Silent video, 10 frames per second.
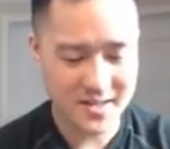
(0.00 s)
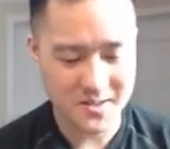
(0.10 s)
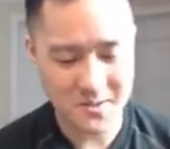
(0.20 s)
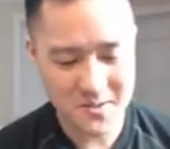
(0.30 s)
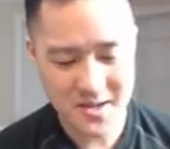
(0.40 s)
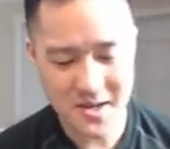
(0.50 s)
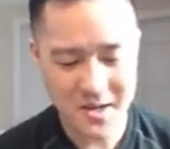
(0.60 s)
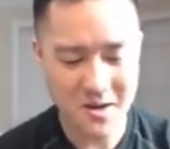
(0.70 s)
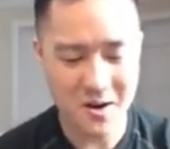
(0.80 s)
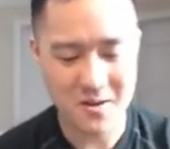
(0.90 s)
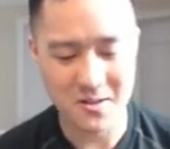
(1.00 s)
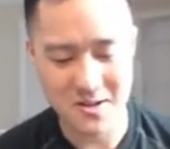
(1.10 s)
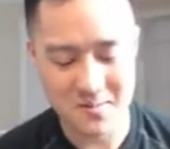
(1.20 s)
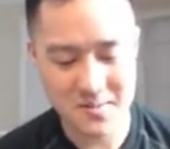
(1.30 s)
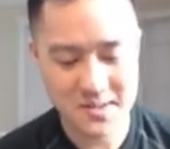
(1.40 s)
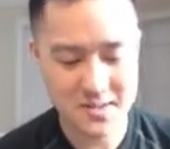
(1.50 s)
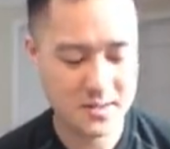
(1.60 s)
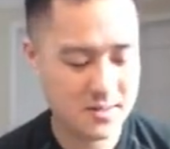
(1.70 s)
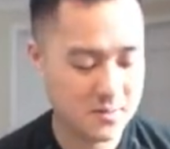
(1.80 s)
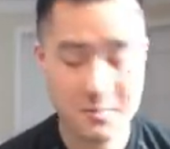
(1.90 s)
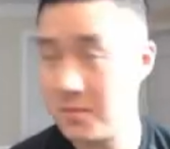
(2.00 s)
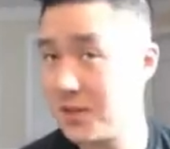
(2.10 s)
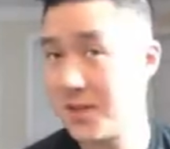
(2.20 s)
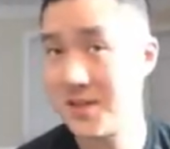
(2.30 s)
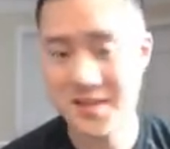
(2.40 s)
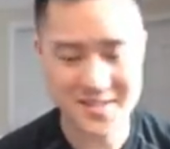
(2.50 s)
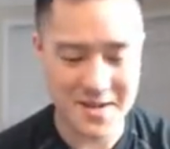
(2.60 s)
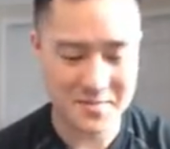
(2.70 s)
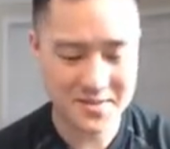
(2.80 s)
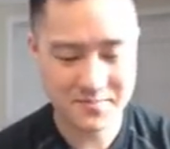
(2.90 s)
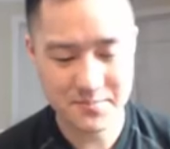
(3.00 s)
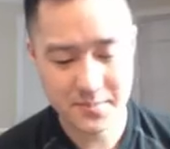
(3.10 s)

including car alarms. But sounds like it stopped.